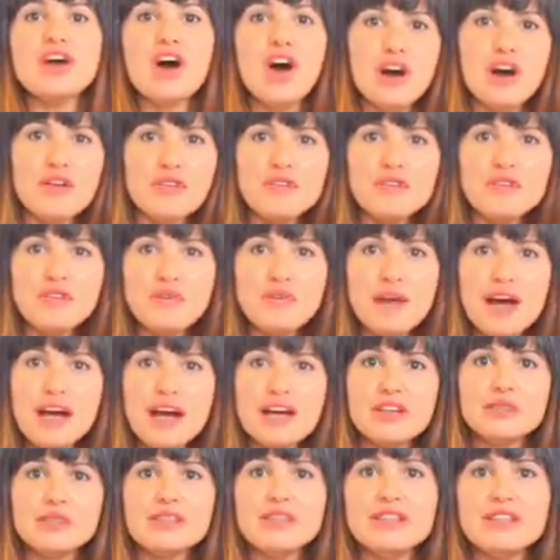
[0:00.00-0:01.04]
off the
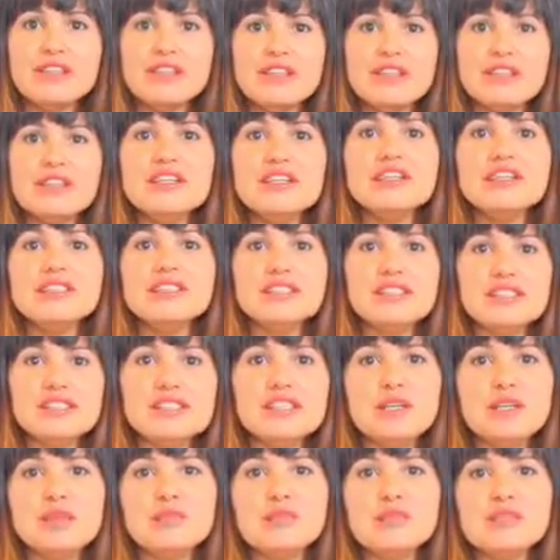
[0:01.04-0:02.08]
mat with the
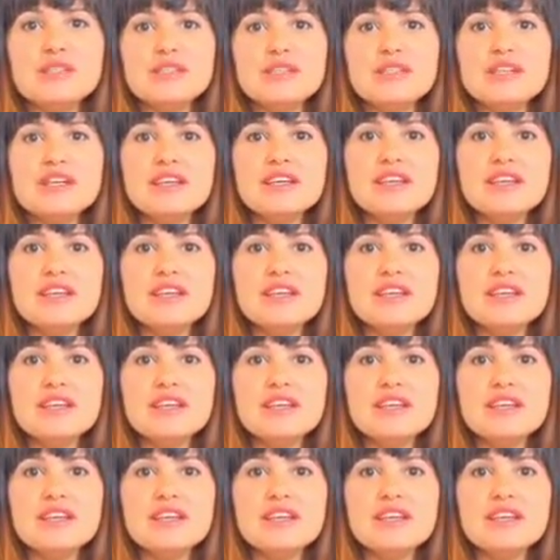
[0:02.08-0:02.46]
tips.